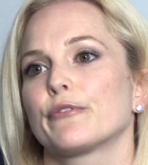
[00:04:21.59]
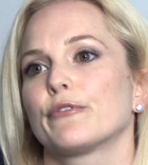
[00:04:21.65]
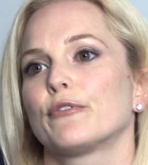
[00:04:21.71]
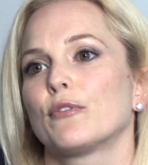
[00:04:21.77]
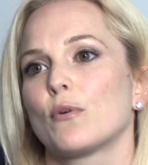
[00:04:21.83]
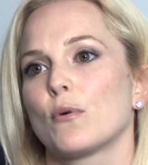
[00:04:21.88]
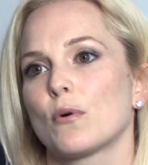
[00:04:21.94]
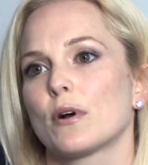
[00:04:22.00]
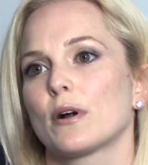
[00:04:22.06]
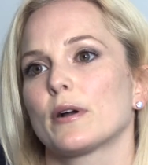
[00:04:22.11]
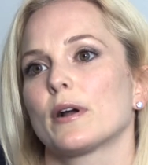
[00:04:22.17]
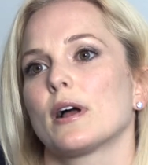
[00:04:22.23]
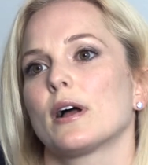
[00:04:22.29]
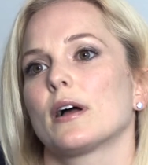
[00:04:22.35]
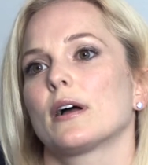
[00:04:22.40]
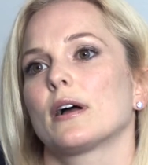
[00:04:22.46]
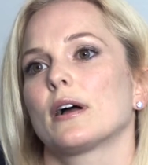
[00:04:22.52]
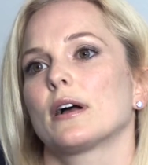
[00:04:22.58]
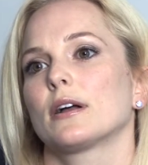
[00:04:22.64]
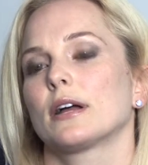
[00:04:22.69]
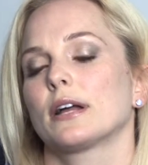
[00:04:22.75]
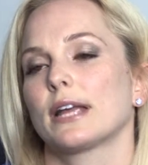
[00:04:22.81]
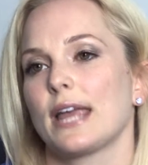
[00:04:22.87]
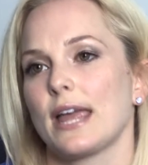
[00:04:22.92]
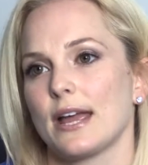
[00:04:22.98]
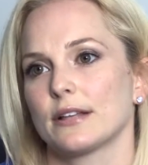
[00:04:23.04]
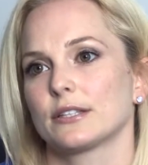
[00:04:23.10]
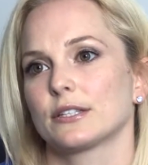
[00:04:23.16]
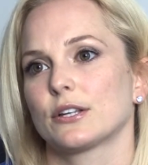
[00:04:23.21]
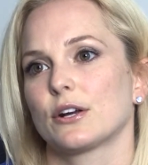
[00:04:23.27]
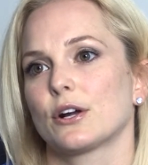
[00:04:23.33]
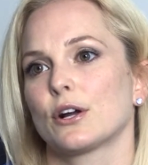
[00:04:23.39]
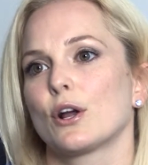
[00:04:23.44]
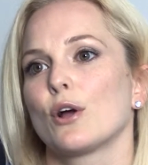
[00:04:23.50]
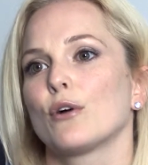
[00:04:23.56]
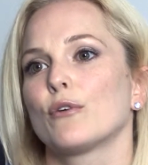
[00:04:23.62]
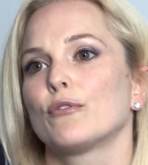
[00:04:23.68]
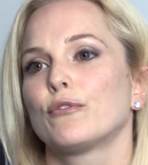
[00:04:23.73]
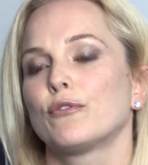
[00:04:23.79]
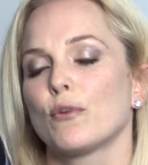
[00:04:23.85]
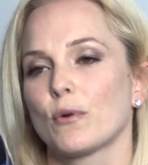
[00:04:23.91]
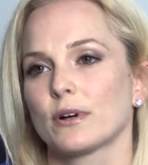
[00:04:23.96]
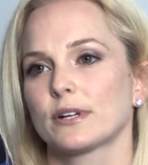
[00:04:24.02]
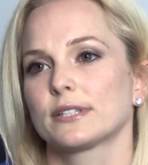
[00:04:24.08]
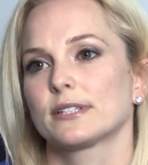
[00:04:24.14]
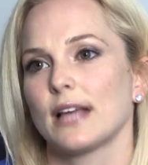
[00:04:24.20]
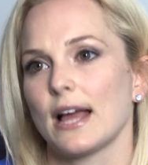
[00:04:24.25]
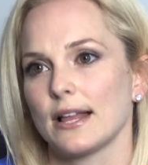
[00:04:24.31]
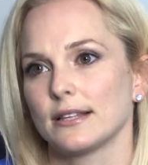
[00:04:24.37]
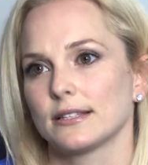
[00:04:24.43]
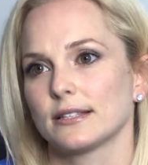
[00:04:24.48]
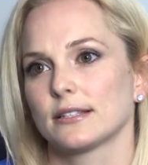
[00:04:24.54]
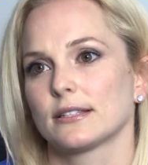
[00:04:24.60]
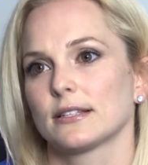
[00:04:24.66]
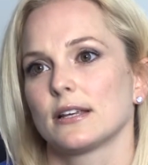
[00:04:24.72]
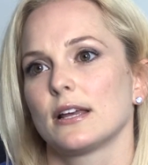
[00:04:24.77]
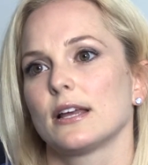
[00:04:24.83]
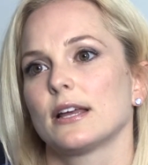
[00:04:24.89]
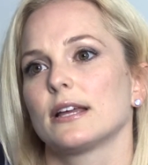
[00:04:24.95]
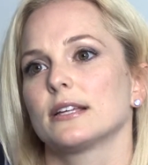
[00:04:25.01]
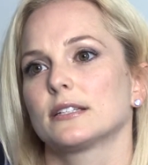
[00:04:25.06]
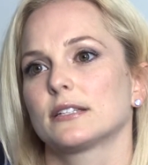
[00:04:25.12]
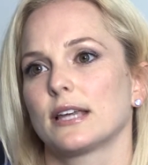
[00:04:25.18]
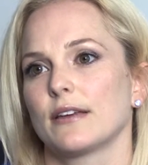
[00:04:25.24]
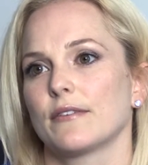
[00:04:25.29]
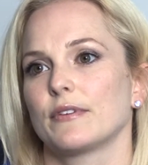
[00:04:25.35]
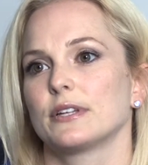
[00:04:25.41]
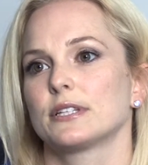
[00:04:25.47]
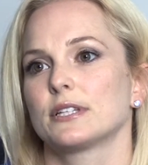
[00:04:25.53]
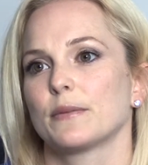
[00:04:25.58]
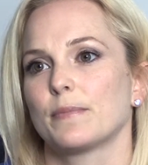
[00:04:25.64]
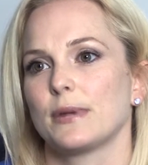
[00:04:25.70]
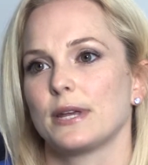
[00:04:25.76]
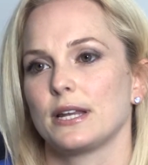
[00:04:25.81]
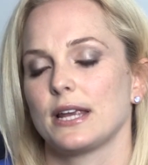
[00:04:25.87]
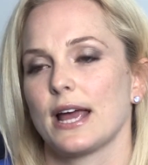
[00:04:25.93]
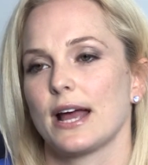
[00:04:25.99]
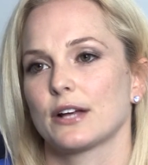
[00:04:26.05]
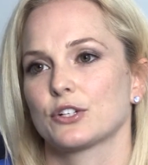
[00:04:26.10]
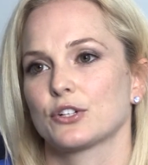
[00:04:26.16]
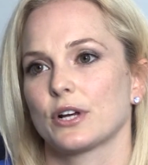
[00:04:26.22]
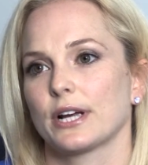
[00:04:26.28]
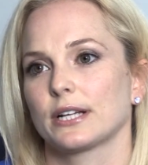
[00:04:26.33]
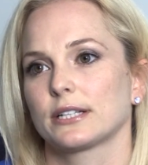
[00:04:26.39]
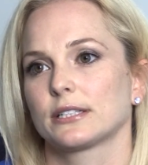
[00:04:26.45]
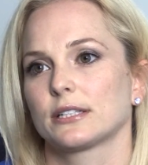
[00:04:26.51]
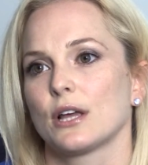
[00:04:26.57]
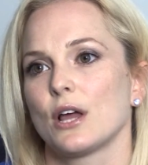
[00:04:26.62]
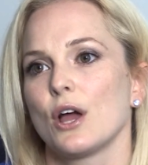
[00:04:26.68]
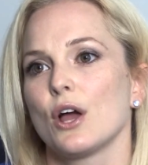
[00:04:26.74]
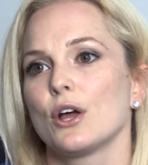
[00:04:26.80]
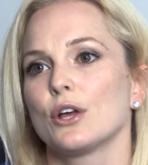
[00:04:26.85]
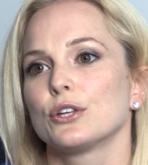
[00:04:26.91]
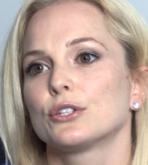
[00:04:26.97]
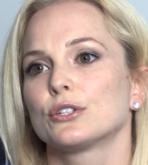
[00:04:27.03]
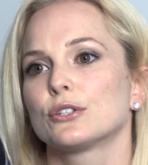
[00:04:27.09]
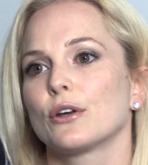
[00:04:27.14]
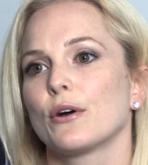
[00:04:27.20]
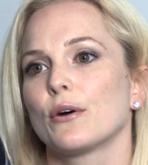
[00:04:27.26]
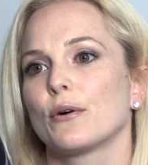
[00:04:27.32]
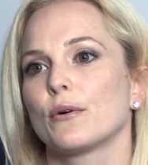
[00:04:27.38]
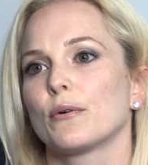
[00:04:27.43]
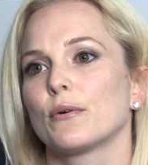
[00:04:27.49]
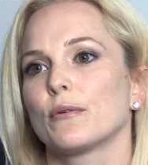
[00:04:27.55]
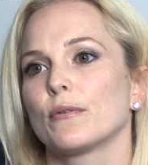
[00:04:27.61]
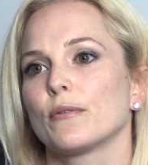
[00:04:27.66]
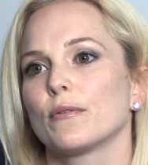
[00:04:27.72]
for cancer, 4 cents is given to pediatrics. So